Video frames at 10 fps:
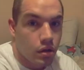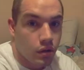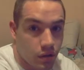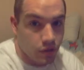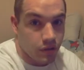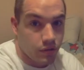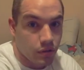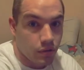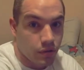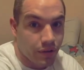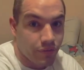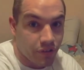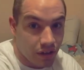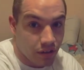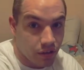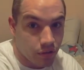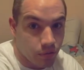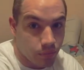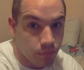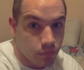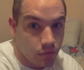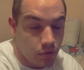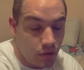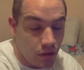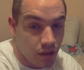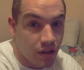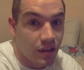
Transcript: Okay, so I'm finally home, and